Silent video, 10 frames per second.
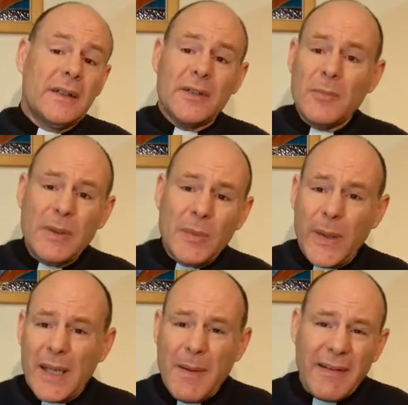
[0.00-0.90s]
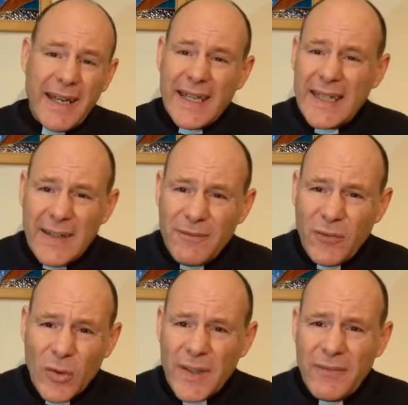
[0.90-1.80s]
So between about AD
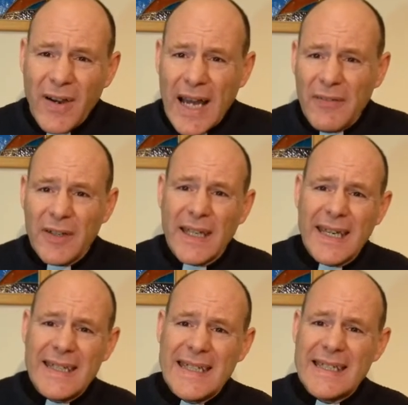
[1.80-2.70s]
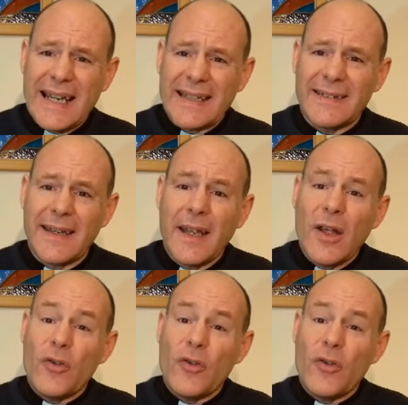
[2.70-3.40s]
45 and AD 90,